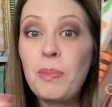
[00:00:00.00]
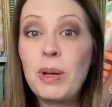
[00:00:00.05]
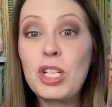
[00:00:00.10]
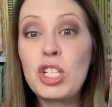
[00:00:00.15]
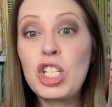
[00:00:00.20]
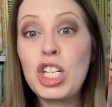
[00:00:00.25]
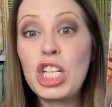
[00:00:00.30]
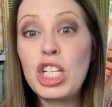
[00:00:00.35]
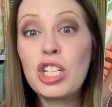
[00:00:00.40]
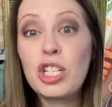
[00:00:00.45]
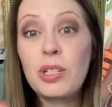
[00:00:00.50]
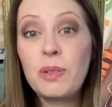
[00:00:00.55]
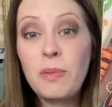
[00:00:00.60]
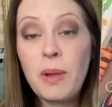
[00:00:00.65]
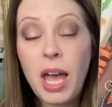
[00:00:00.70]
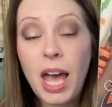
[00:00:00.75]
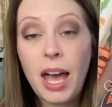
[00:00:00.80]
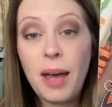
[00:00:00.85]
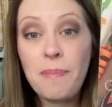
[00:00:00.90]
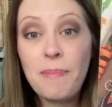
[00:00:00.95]
but she
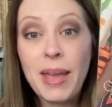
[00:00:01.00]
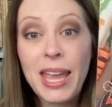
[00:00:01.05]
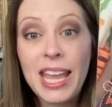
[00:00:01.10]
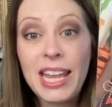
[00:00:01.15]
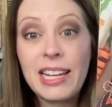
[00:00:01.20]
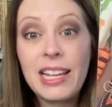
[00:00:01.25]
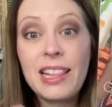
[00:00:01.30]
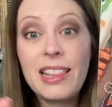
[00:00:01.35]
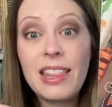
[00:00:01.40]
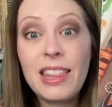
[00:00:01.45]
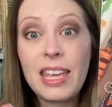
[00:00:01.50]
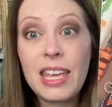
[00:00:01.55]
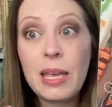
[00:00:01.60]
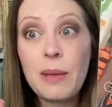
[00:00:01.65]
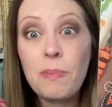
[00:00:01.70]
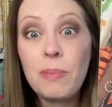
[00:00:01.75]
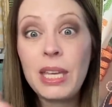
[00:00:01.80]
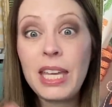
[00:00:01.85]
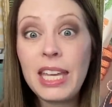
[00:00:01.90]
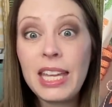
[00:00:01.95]
uh, made
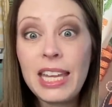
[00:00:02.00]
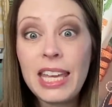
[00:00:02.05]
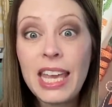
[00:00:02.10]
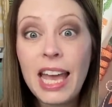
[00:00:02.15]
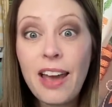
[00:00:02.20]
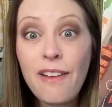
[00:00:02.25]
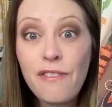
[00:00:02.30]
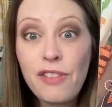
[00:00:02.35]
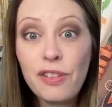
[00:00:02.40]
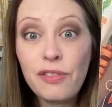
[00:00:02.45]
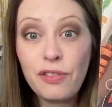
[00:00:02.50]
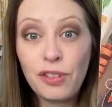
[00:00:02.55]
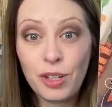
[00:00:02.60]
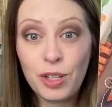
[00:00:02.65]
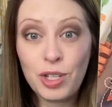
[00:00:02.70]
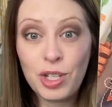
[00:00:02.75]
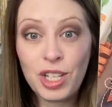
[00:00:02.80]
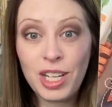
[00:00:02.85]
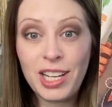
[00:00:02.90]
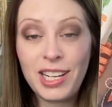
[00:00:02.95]
the PDF
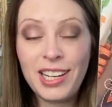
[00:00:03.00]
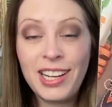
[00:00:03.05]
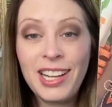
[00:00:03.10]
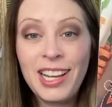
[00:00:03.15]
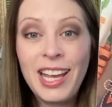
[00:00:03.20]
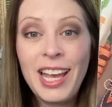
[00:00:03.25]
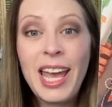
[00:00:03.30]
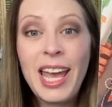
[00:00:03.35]
version